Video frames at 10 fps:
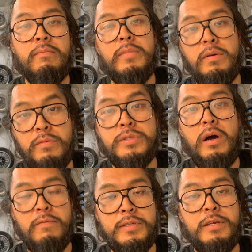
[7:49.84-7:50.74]
it was
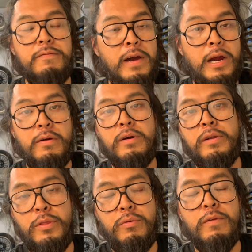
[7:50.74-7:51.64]
obviously firing on
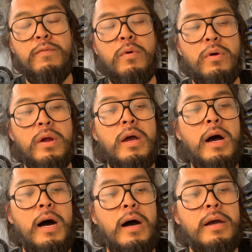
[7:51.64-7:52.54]
3 and 4.
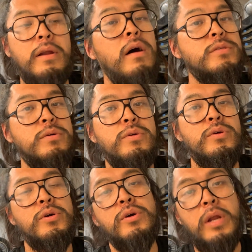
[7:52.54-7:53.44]
And also you
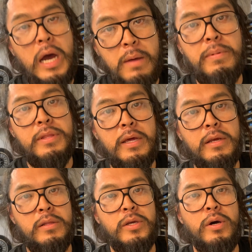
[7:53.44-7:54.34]
could
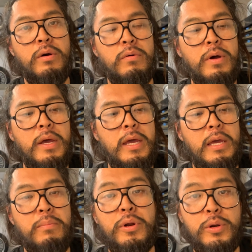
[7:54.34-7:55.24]
hypothetically go
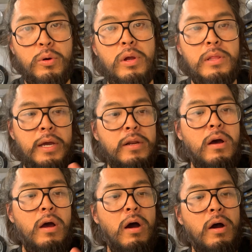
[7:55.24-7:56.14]
and put a Noid light
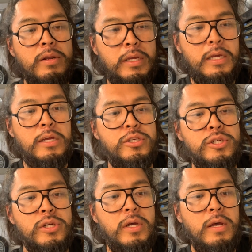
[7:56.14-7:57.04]
on
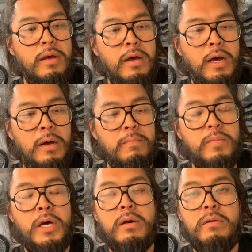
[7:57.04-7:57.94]
each
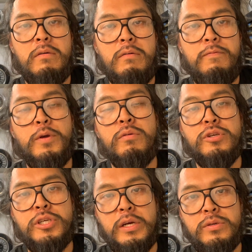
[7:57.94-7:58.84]
fuel
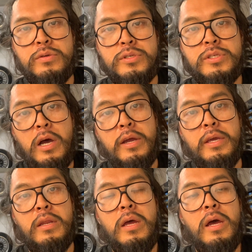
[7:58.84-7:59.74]
injector
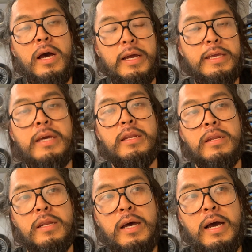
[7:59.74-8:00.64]
socket.
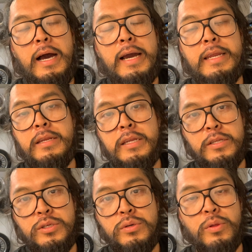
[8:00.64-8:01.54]
Again, I didn't need
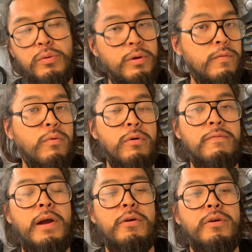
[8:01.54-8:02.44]
to. 3 and 4 are
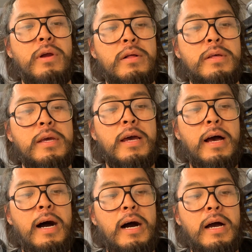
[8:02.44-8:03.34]
firing correctly.
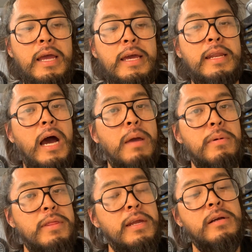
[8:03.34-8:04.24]
And
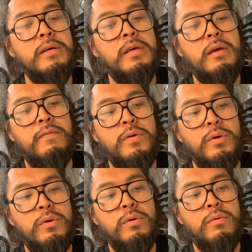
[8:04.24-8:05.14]
hypothetically, if
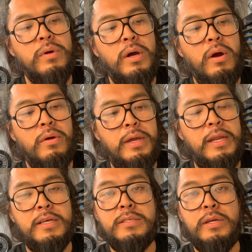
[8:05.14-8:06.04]
you are
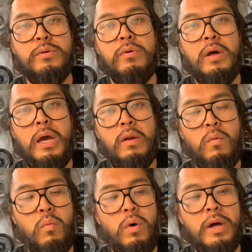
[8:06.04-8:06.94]
getting signal at
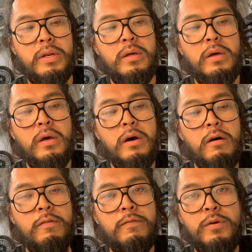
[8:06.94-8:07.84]
one
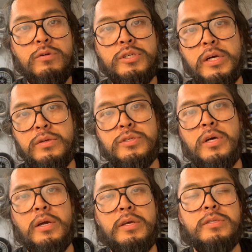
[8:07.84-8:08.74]
of the fuel injector
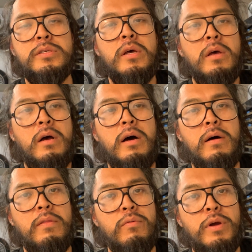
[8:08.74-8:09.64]
sockets,
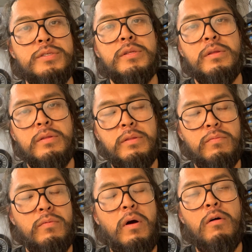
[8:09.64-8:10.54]
the rest of
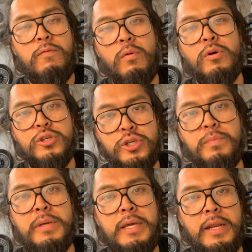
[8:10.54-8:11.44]
all 4 should
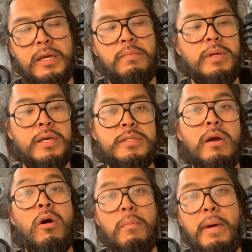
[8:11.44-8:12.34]
be getting it because they
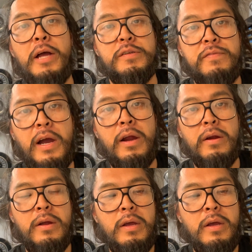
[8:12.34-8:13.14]
are batch fire